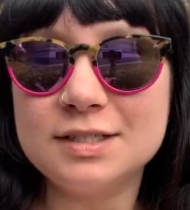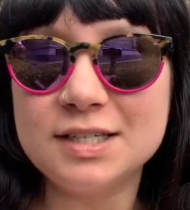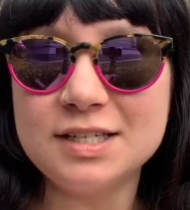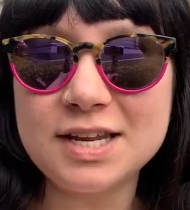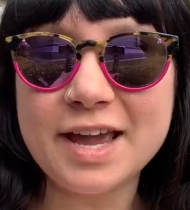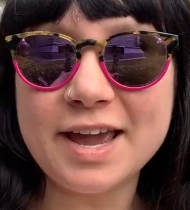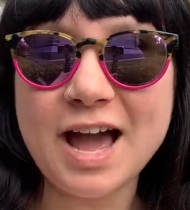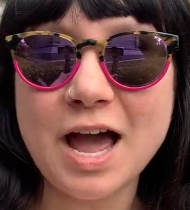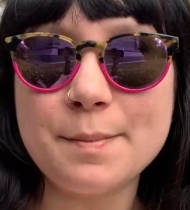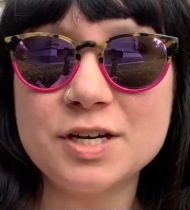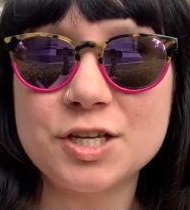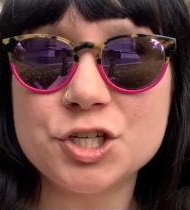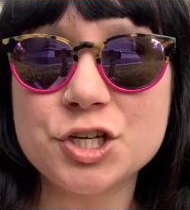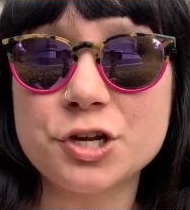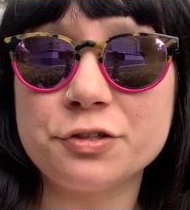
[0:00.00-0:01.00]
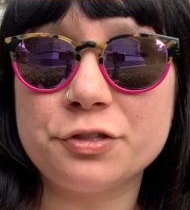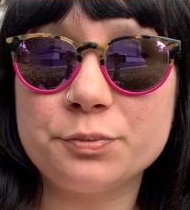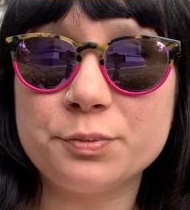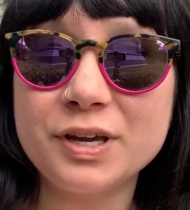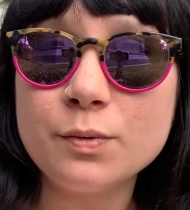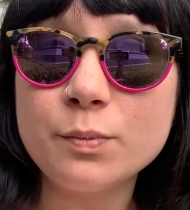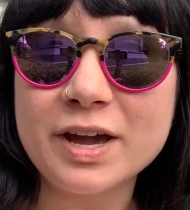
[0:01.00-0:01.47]
Today, I'm going to share
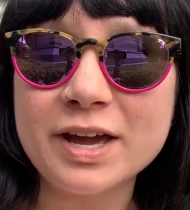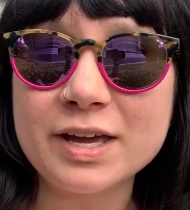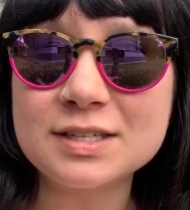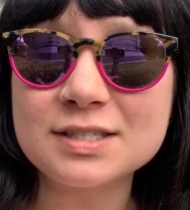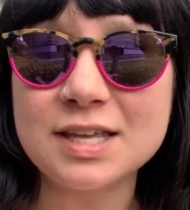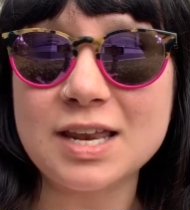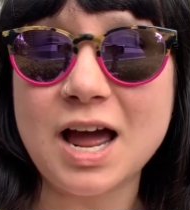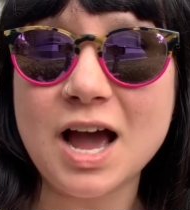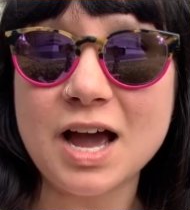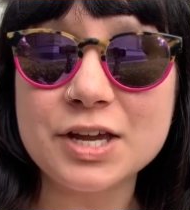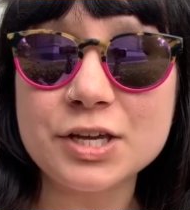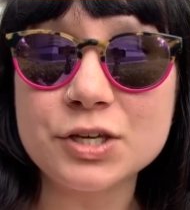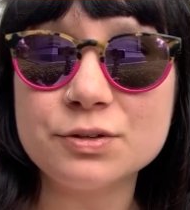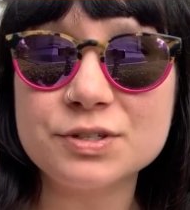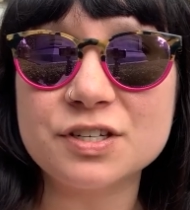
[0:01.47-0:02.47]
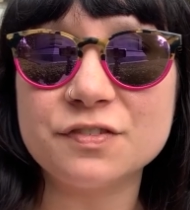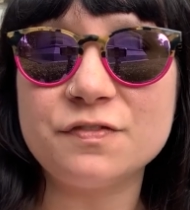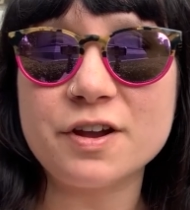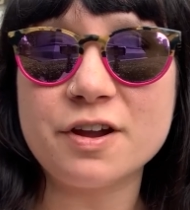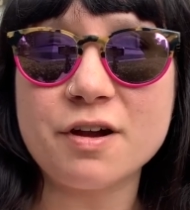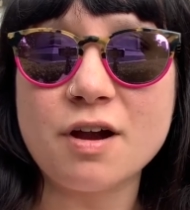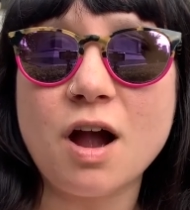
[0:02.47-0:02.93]
three ways that I use to
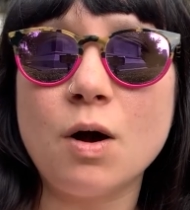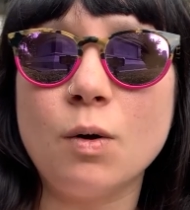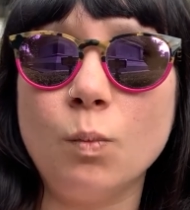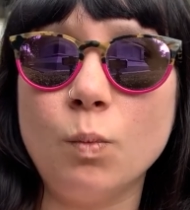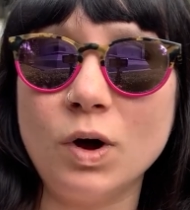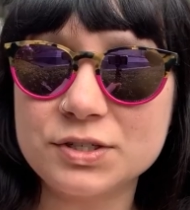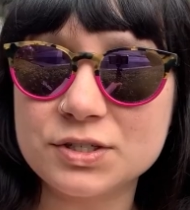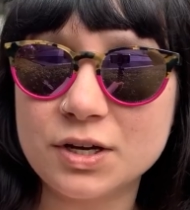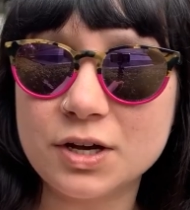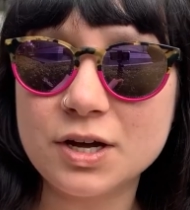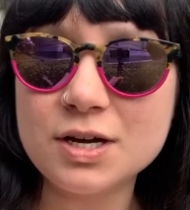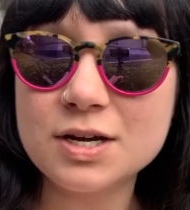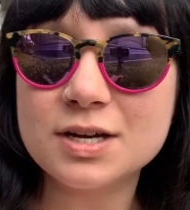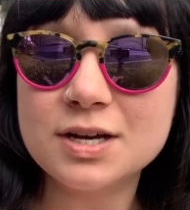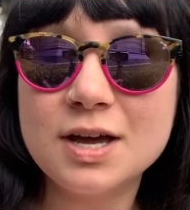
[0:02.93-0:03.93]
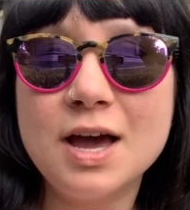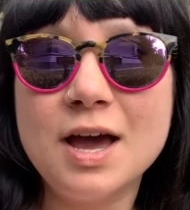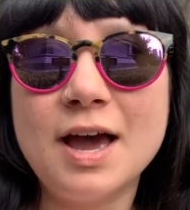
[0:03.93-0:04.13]
figure out what to cook.